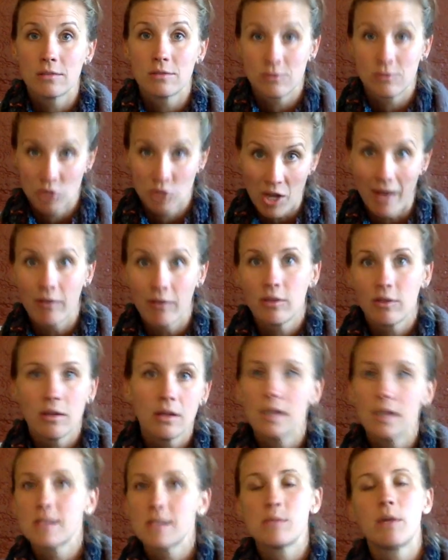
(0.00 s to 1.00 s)
childhood
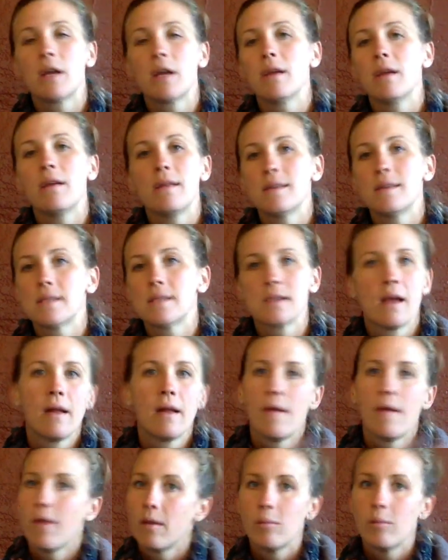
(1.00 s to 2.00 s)
experience,
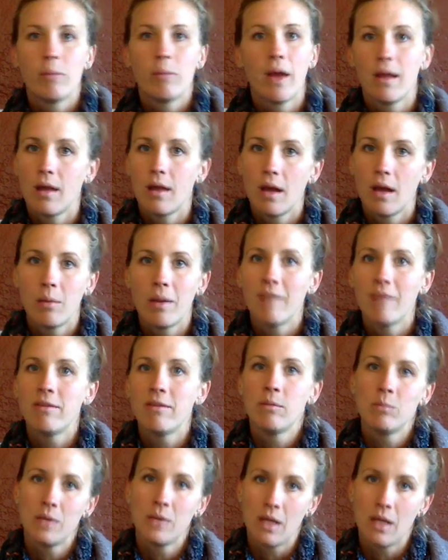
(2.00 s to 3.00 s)
but above
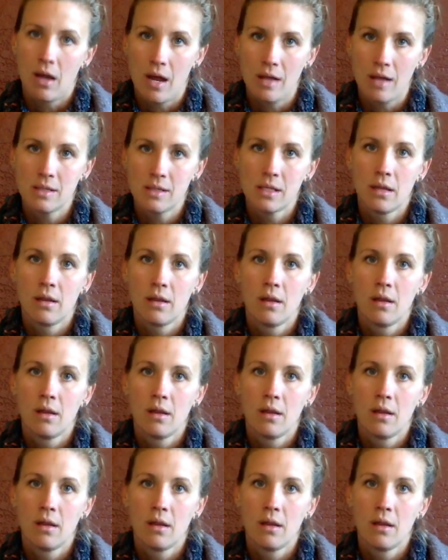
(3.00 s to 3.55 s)
and beyond.